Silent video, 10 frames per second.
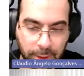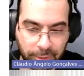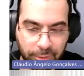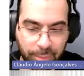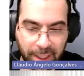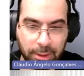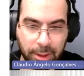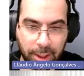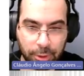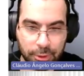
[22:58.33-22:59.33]
give bad
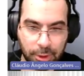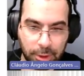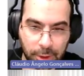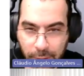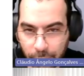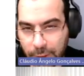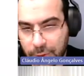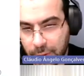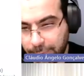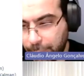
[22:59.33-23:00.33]
errors. And here you
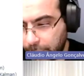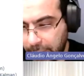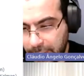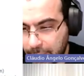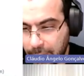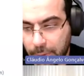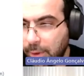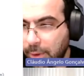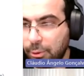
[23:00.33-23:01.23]
can see a full data set. You